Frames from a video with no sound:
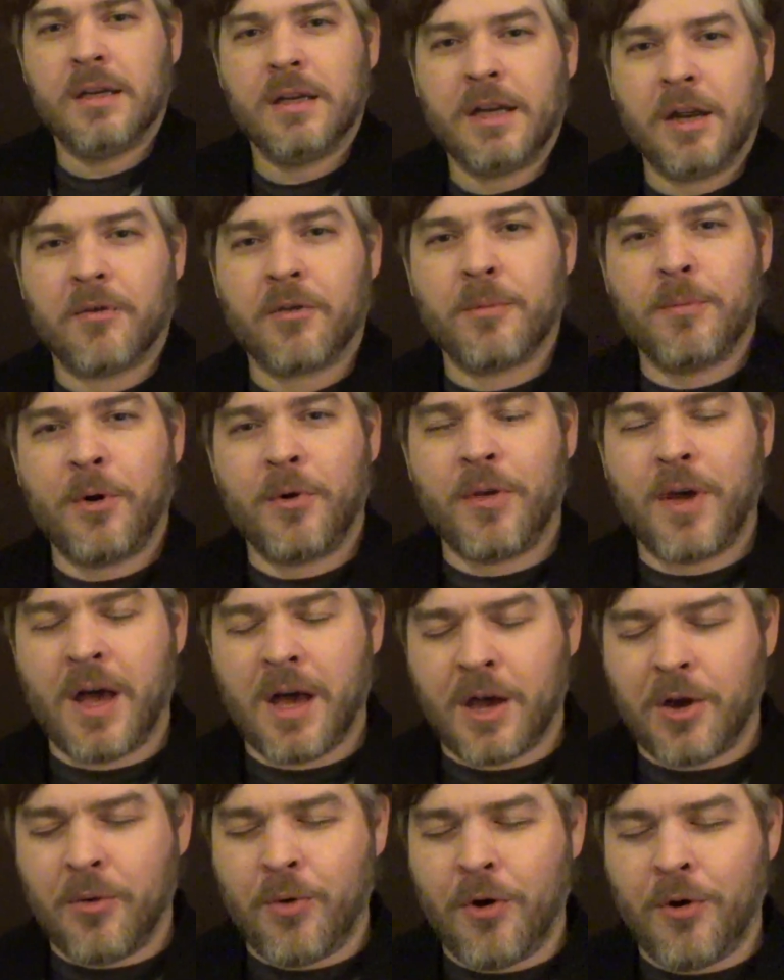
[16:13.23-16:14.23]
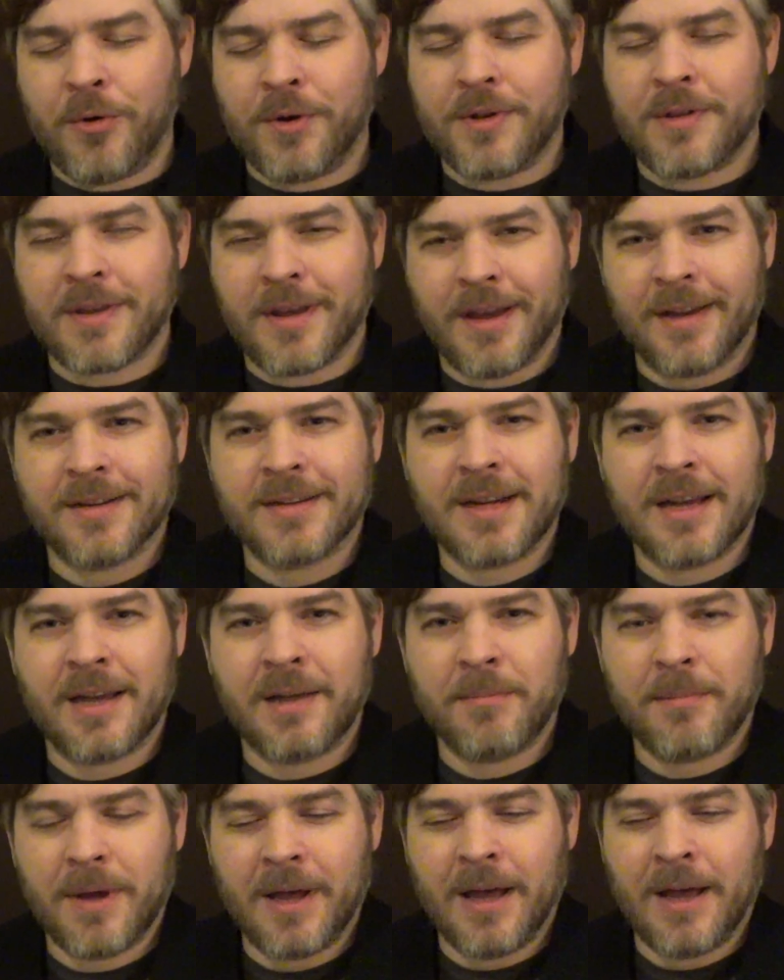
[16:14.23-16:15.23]
Now, for both Haku-ho and
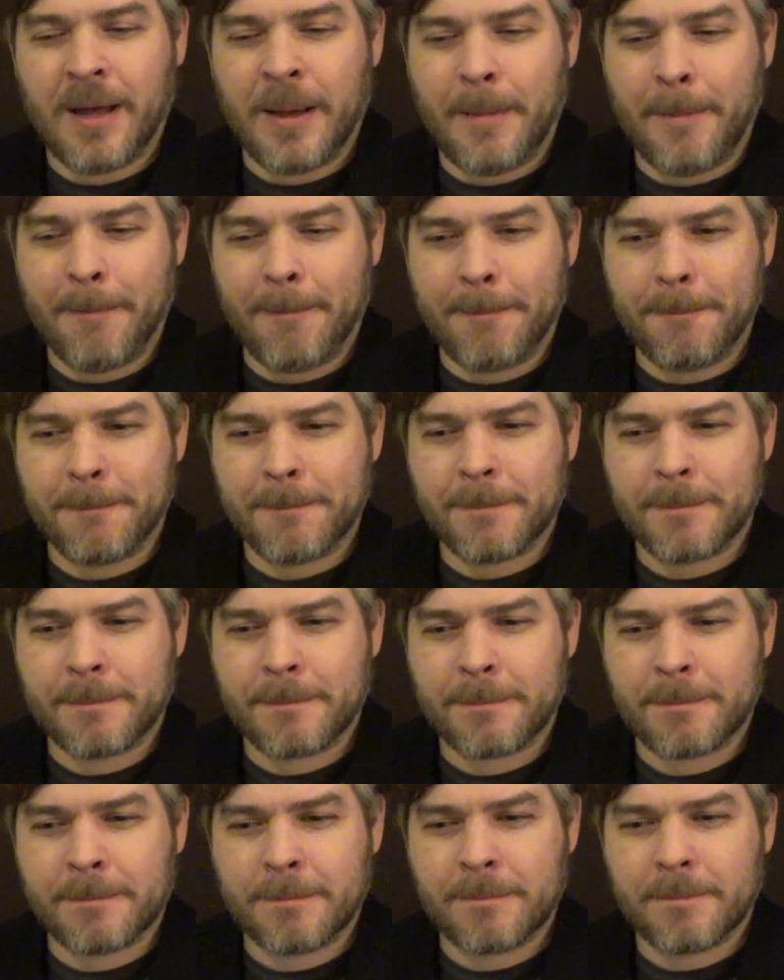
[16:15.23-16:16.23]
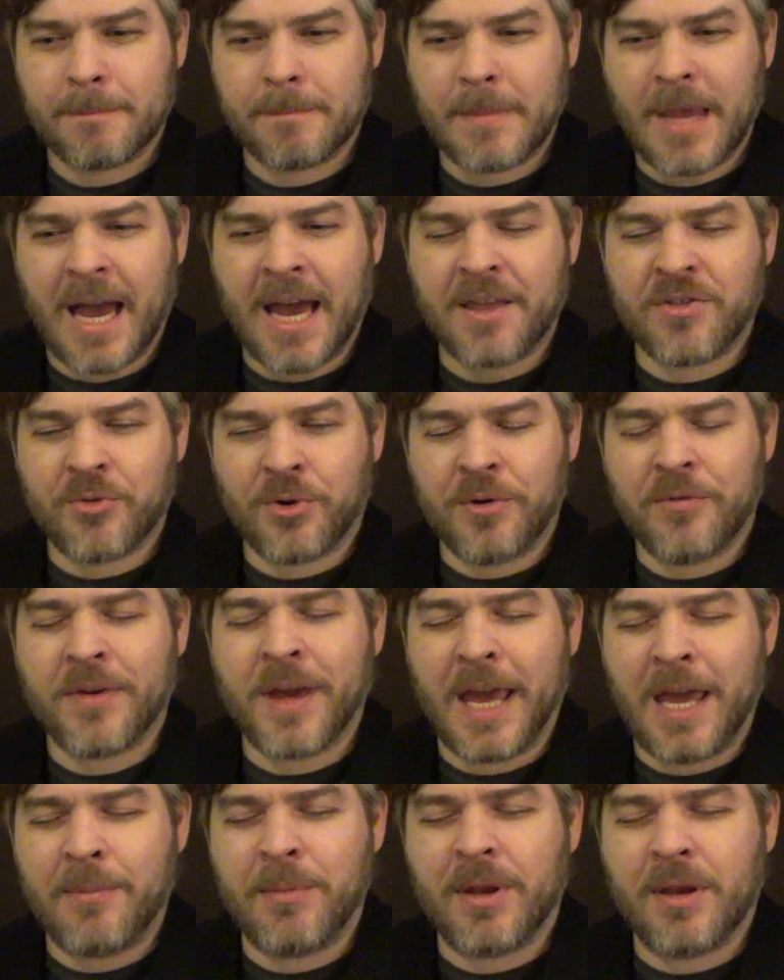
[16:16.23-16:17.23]
Sondheim, I sort of
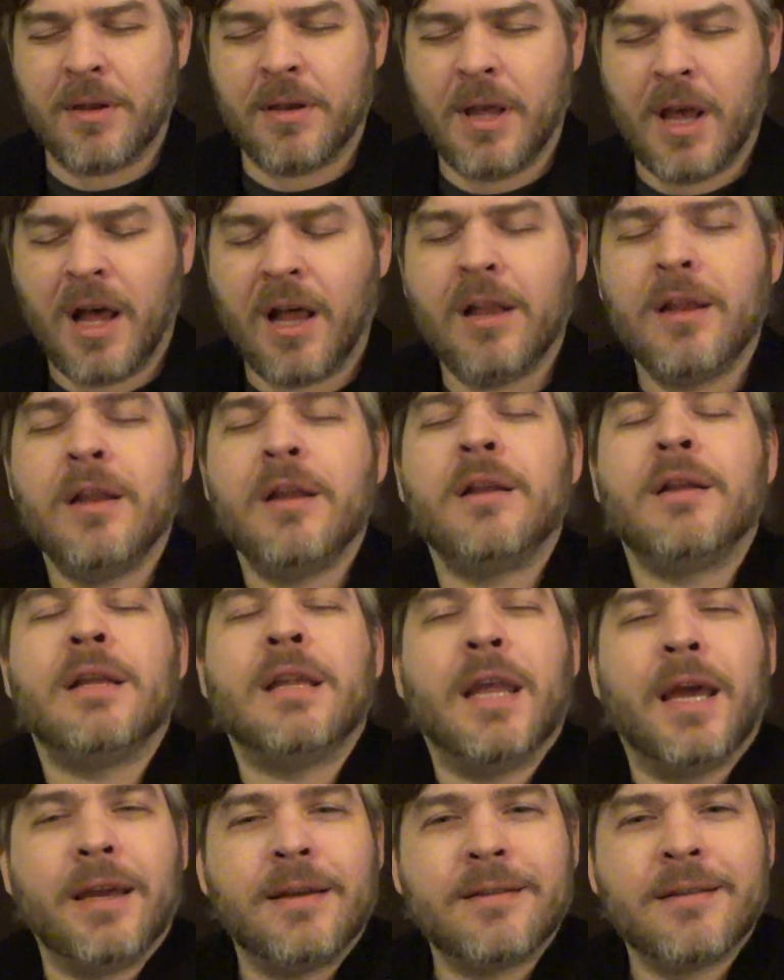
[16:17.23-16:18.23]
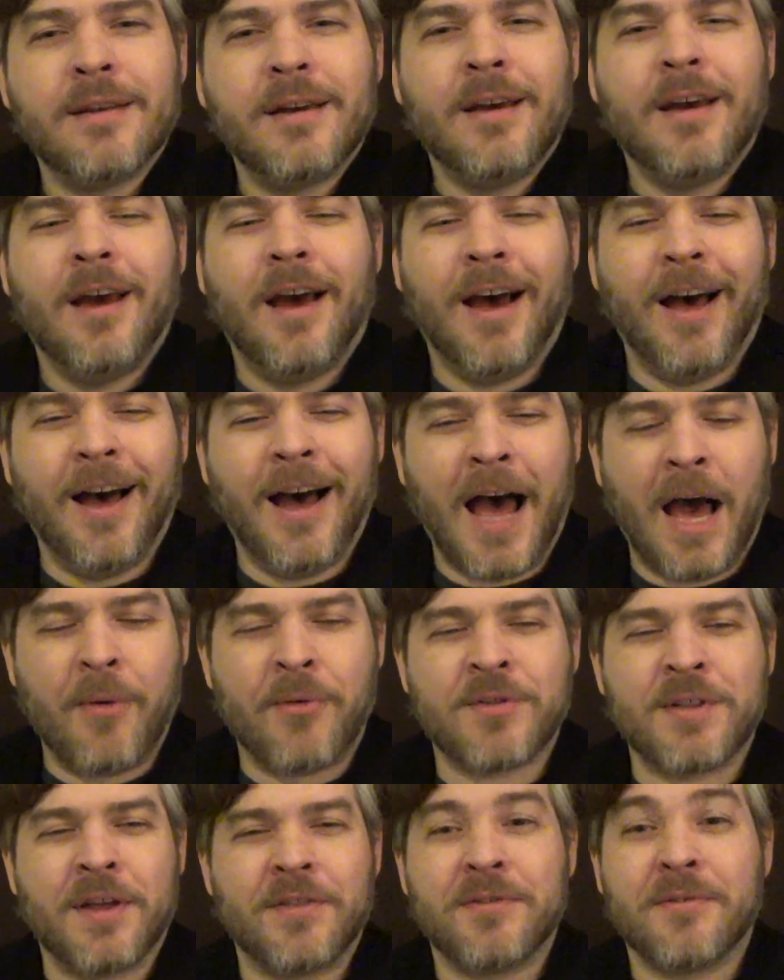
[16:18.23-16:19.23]
came in a little late. I
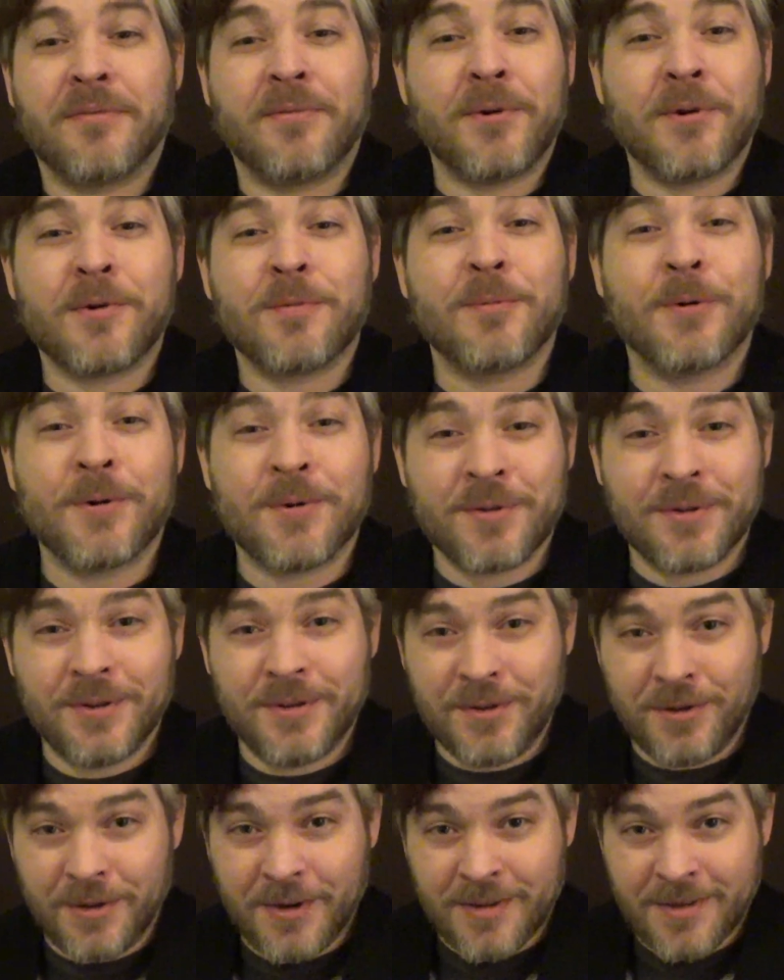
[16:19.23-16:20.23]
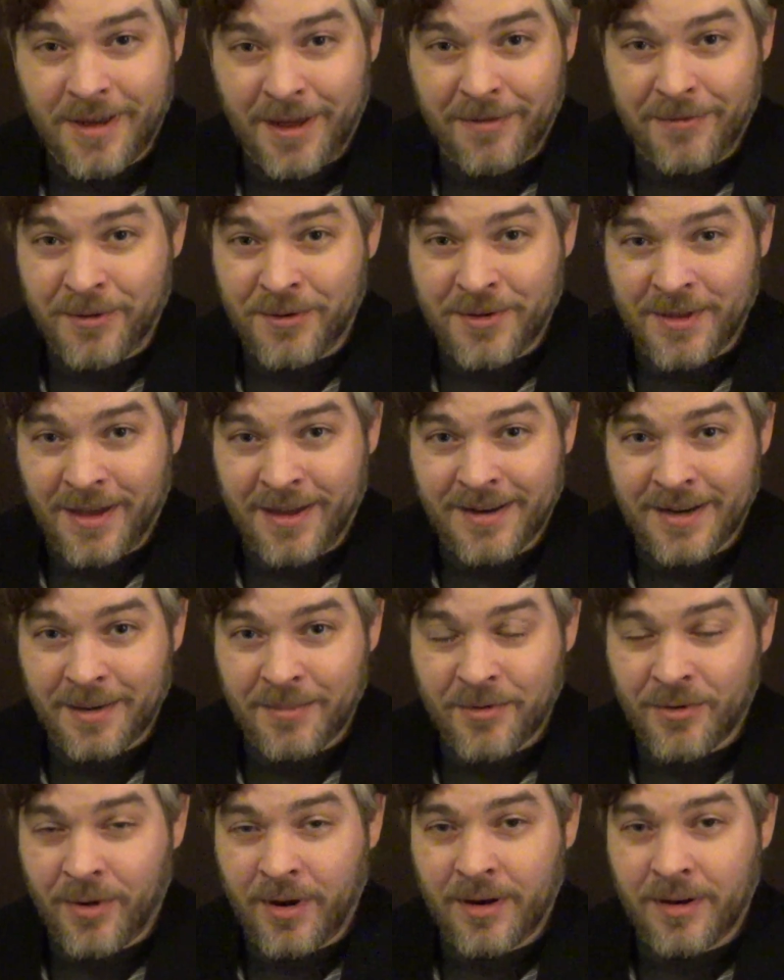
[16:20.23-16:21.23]
was not the first person to discover
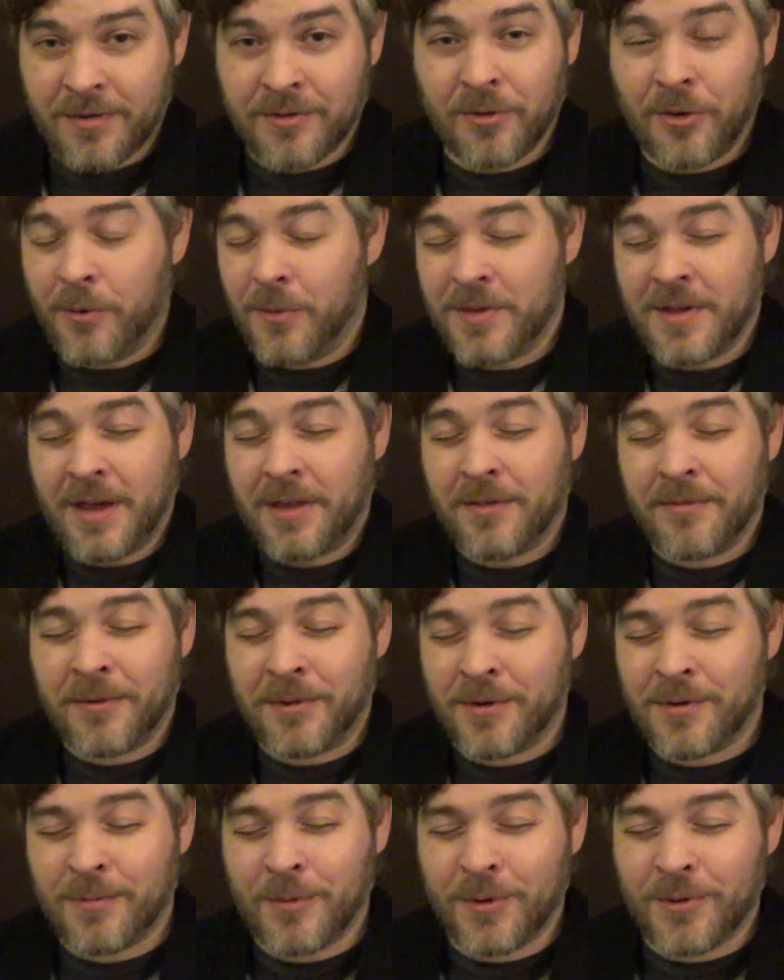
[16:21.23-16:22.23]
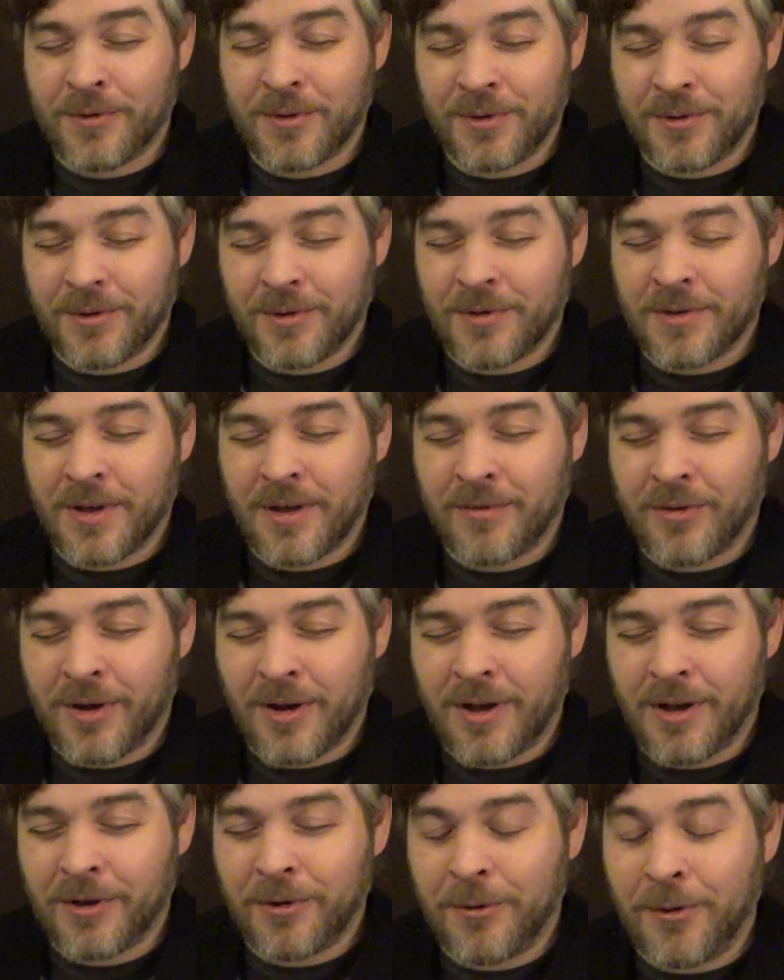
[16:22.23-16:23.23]
Sondheim's greatness, nor was I the first person to discover
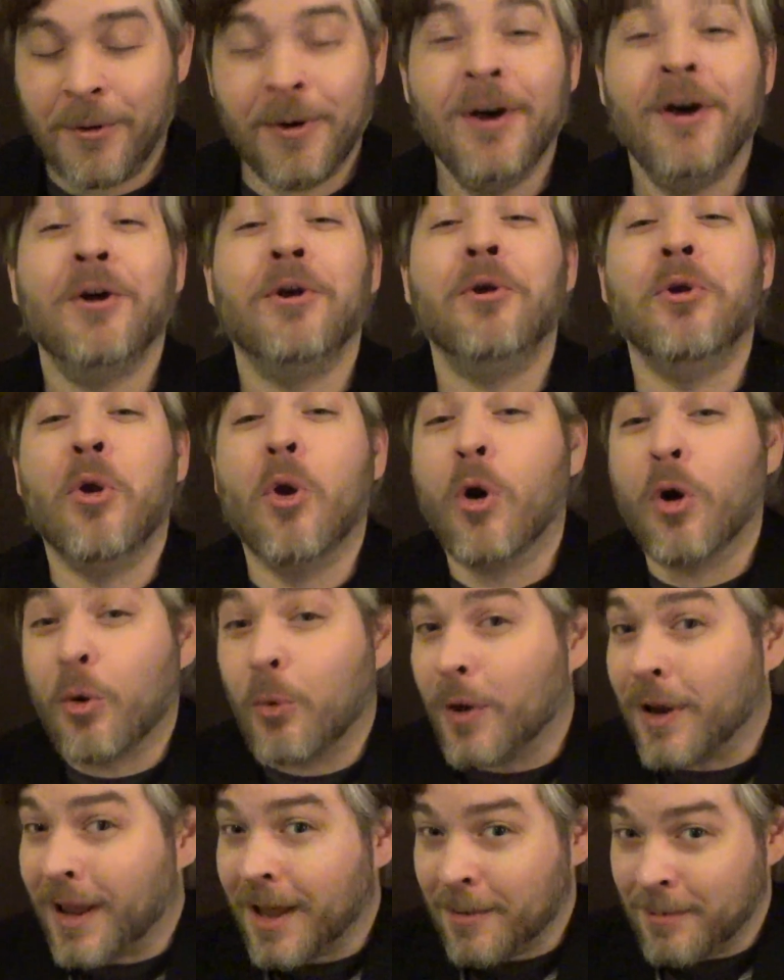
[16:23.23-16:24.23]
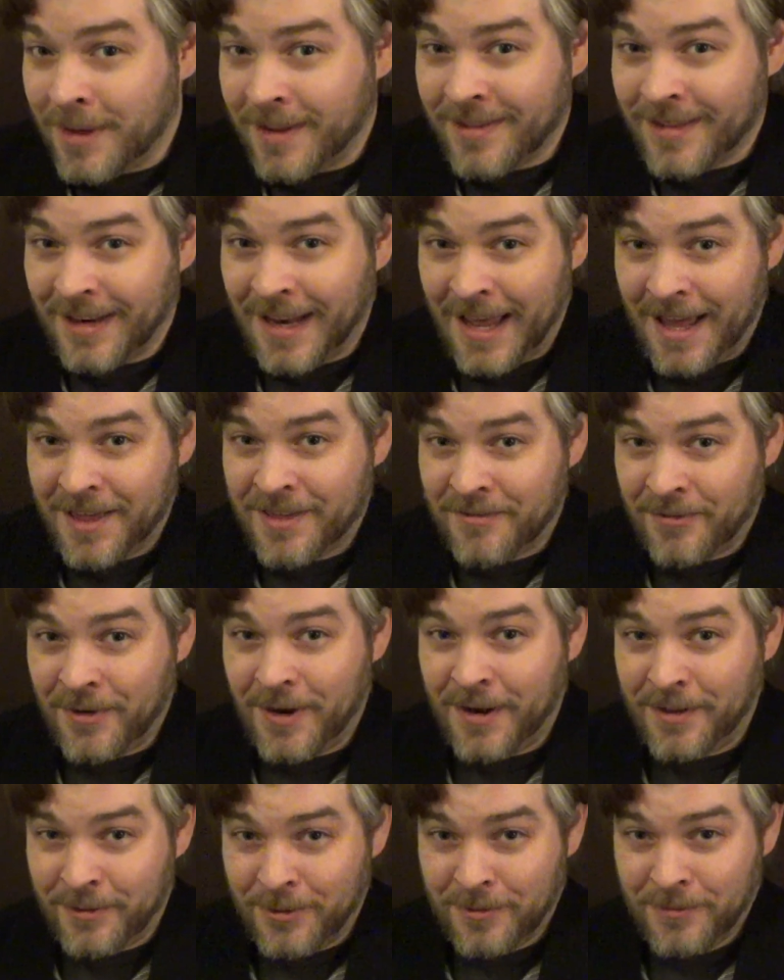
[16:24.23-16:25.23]
Haku-ho, nor will I be the last for
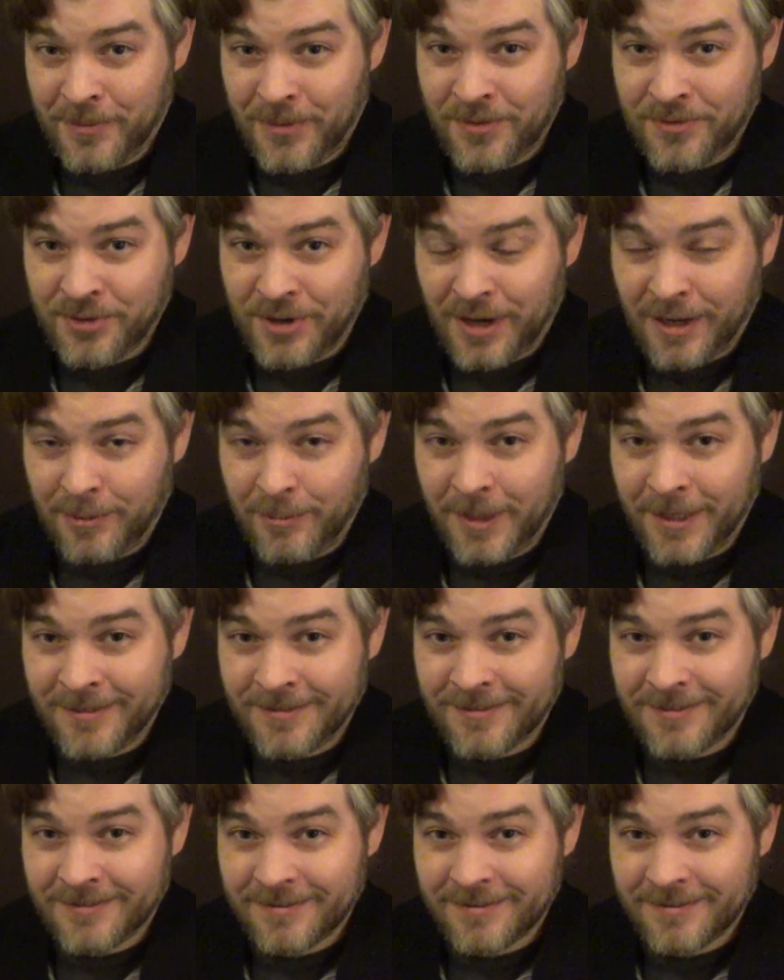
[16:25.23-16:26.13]
either of these gentlemen.